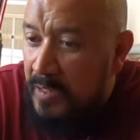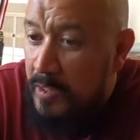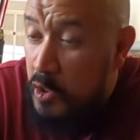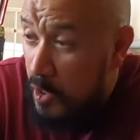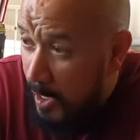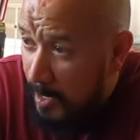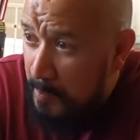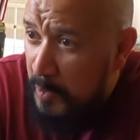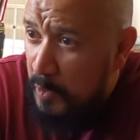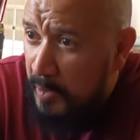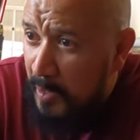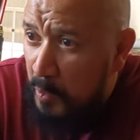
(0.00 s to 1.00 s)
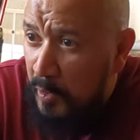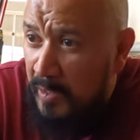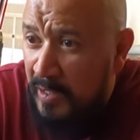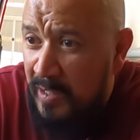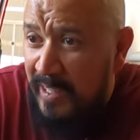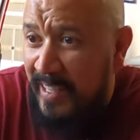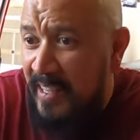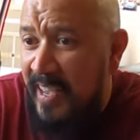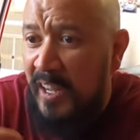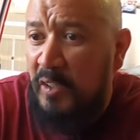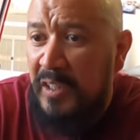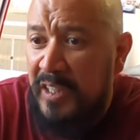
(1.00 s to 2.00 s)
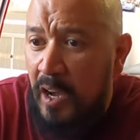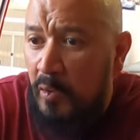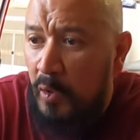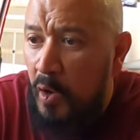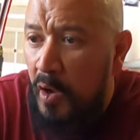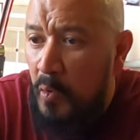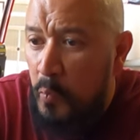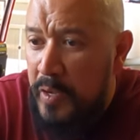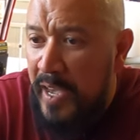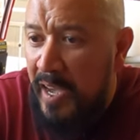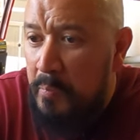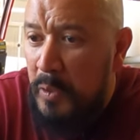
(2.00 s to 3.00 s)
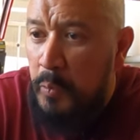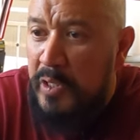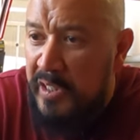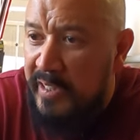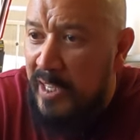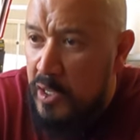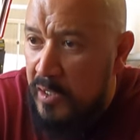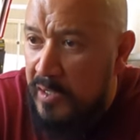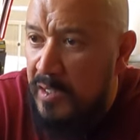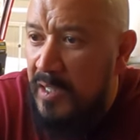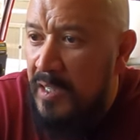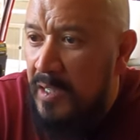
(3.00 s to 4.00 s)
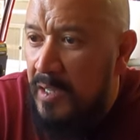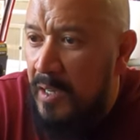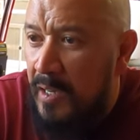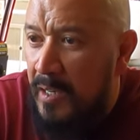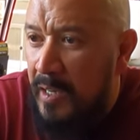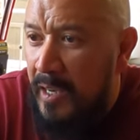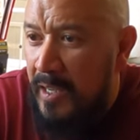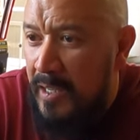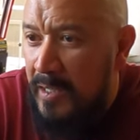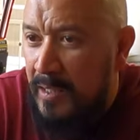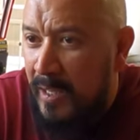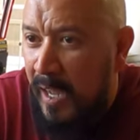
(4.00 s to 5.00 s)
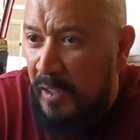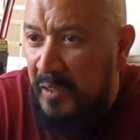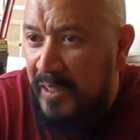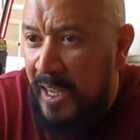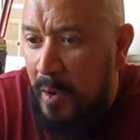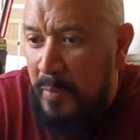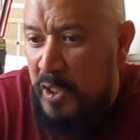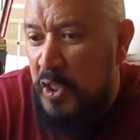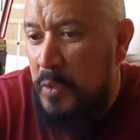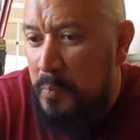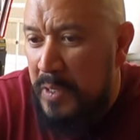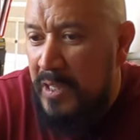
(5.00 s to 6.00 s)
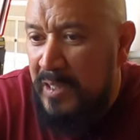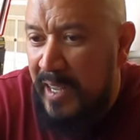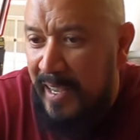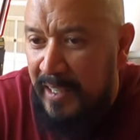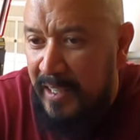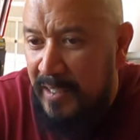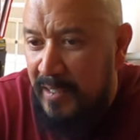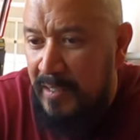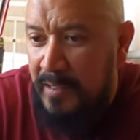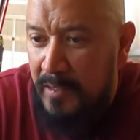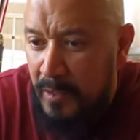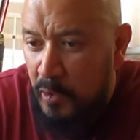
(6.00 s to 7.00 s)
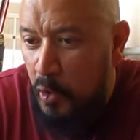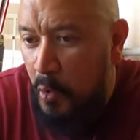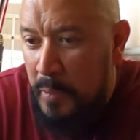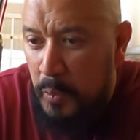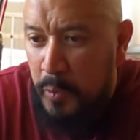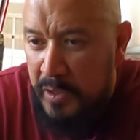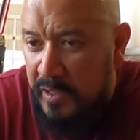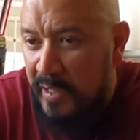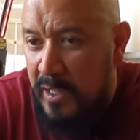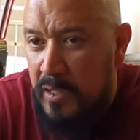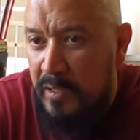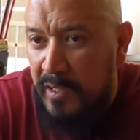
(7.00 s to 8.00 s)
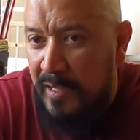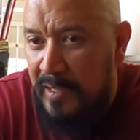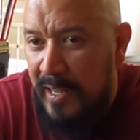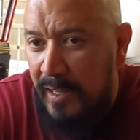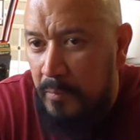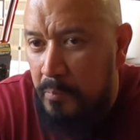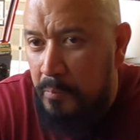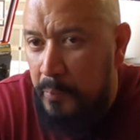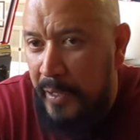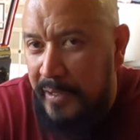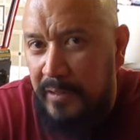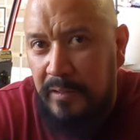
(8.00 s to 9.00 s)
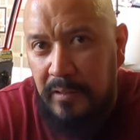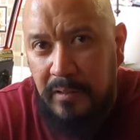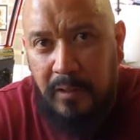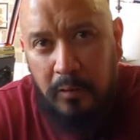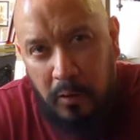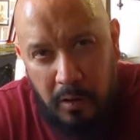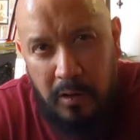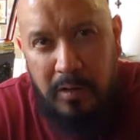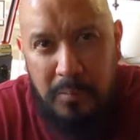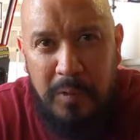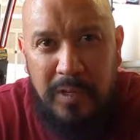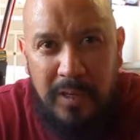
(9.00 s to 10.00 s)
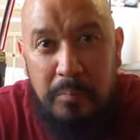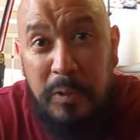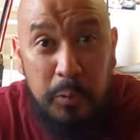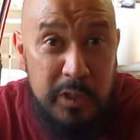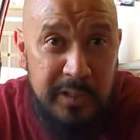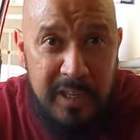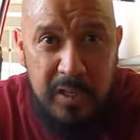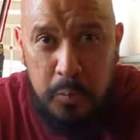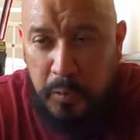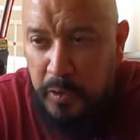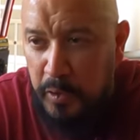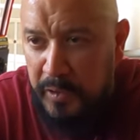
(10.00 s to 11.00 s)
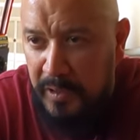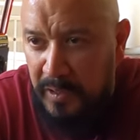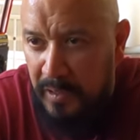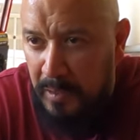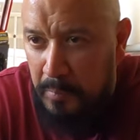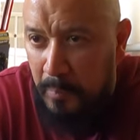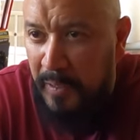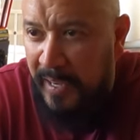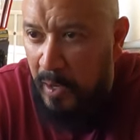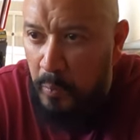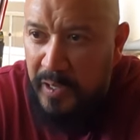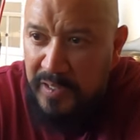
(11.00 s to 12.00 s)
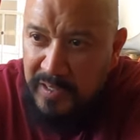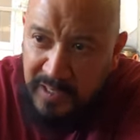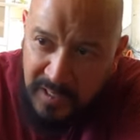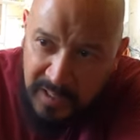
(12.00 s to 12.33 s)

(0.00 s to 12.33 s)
job, so they can they can calculate how long we have between stages uh, and calculate how much speed I can go between stages and not break the law in between stages when using uh, public highways.